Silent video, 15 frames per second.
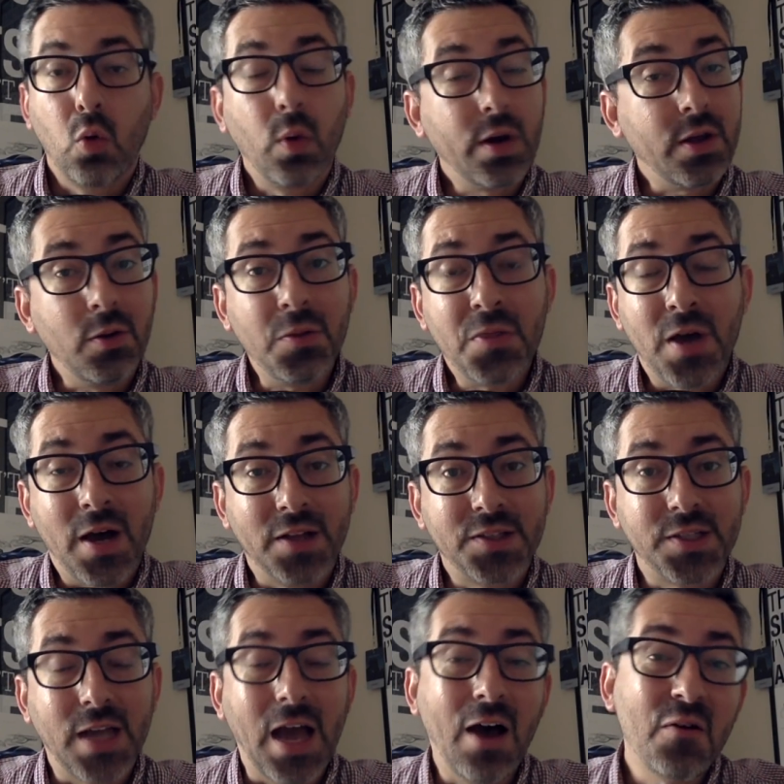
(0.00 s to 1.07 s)
What are your
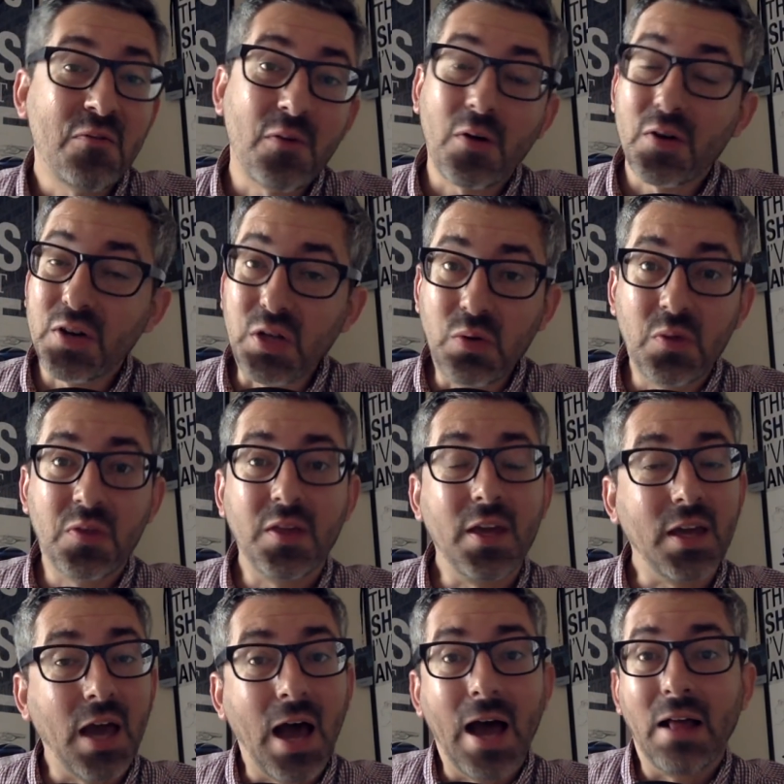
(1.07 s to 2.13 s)
thoughts? How far do you
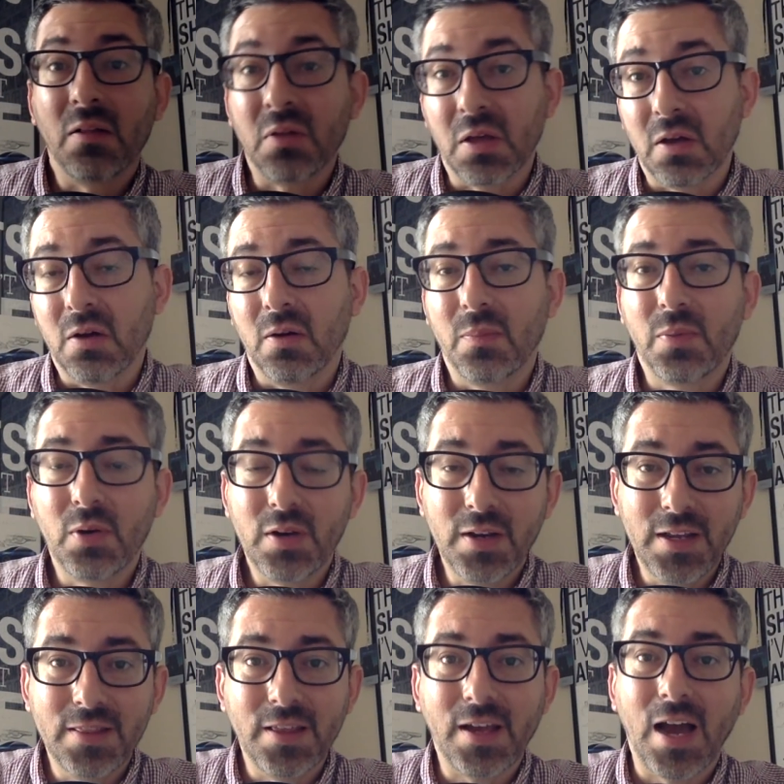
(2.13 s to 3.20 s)
think I'll go? Put
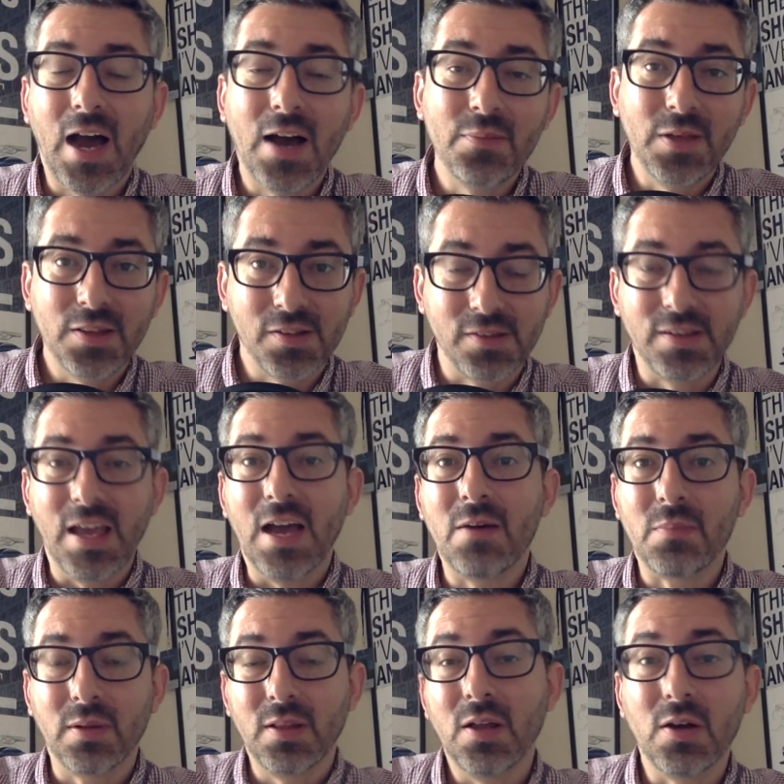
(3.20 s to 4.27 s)
it in the comments
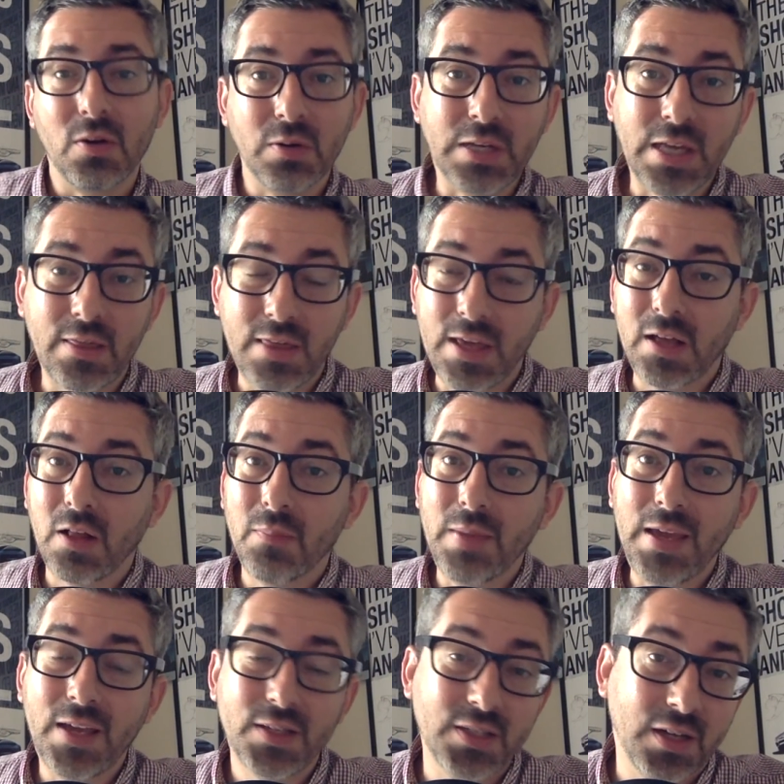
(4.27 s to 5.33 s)
down below. Do you think I'll
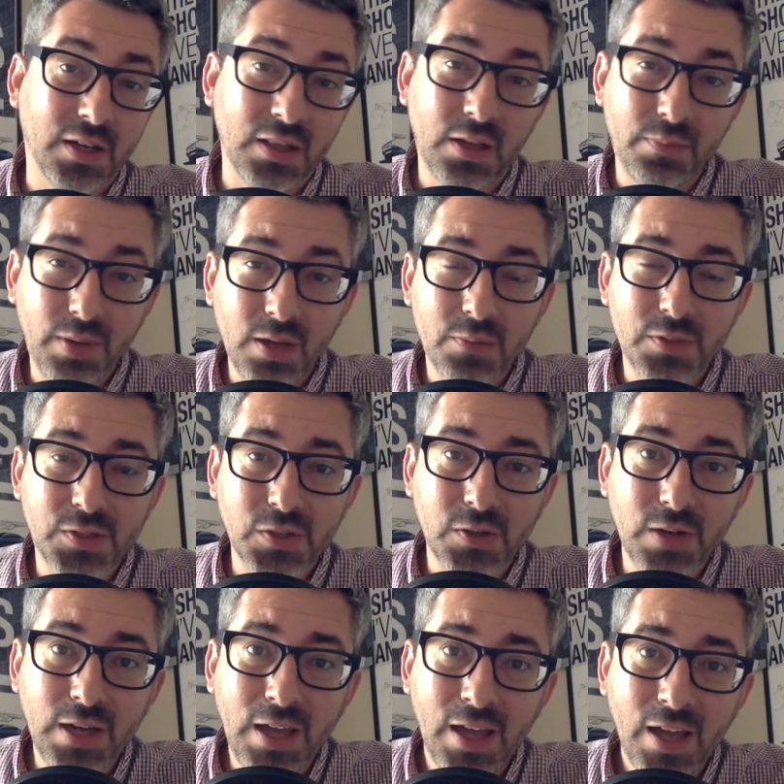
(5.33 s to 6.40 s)
make it to Columbia,
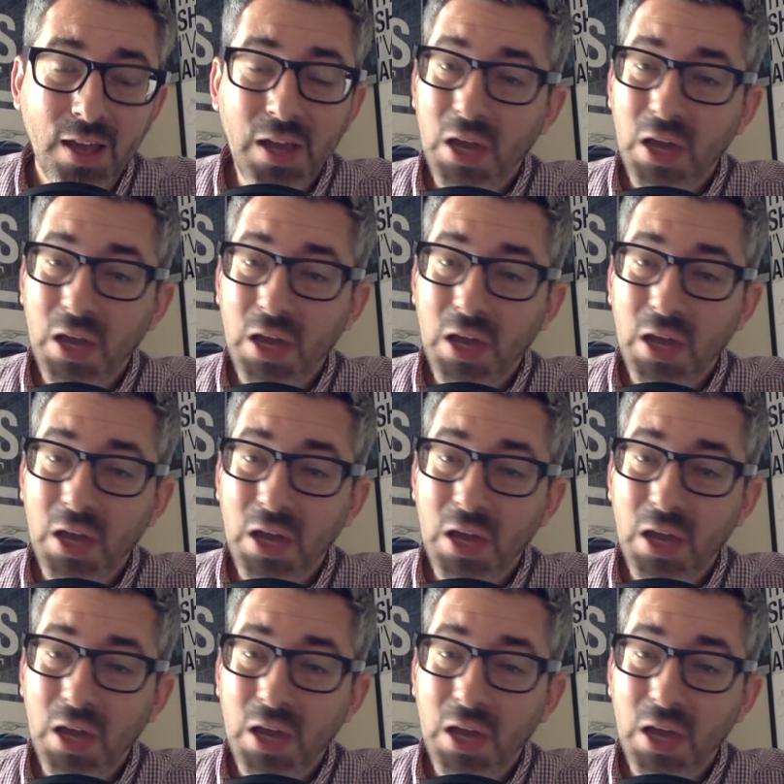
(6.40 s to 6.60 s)
Missouri?